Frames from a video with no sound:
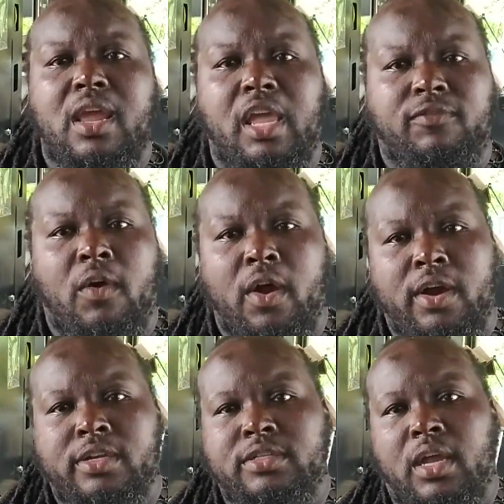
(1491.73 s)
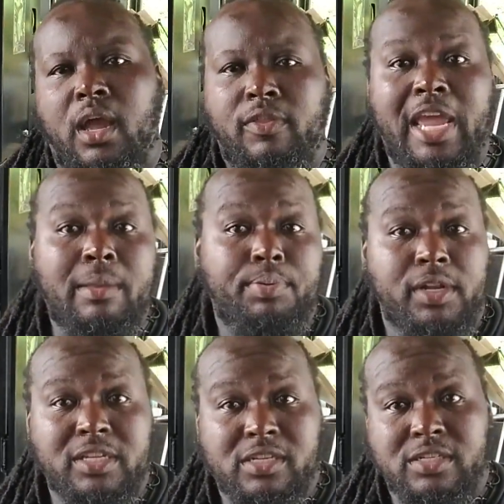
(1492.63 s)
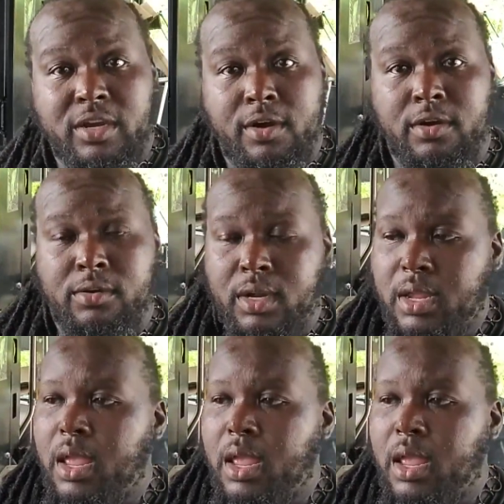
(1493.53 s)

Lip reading: as far as the input is concerned.